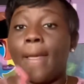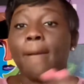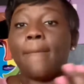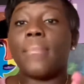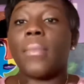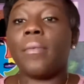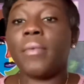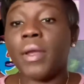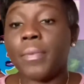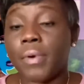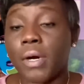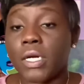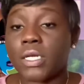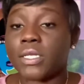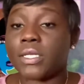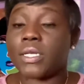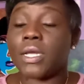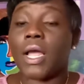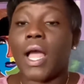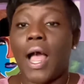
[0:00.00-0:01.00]
But me
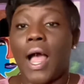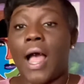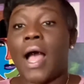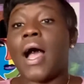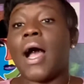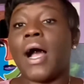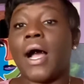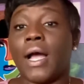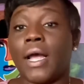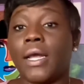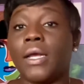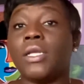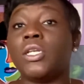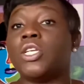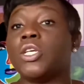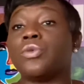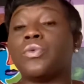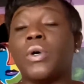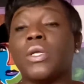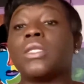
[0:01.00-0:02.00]
personally, I
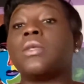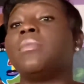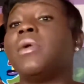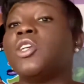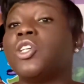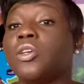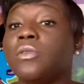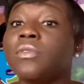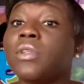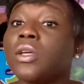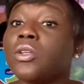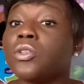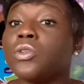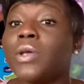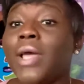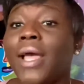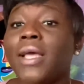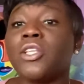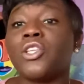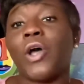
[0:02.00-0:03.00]
just wanted to make sure everything was
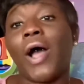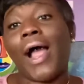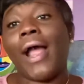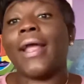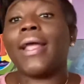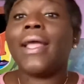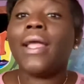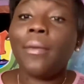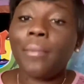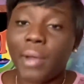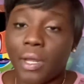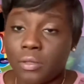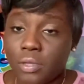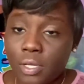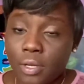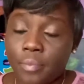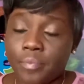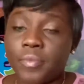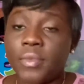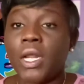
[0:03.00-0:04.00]
okay, so I emailed
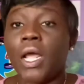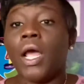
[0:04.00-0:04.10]
them.